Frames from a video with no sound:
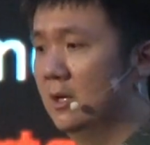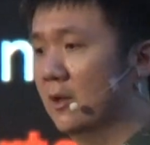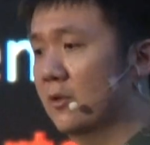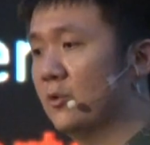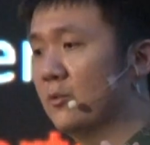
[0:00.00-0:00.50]

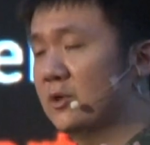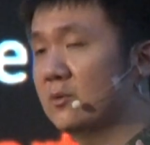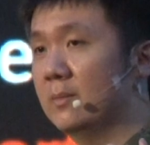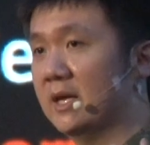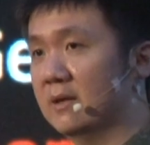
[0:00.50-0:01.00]
So we want to
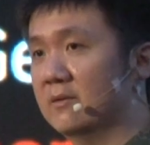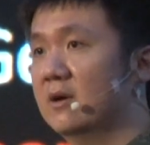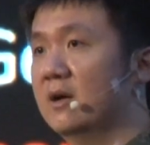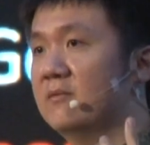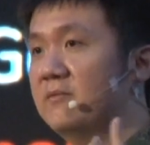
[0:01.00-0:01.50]
make it
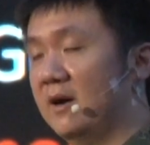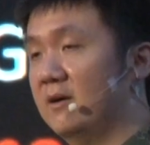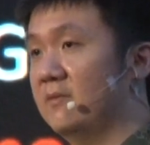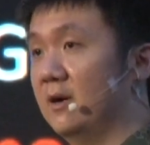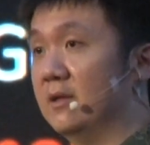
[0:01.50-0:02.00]
far, far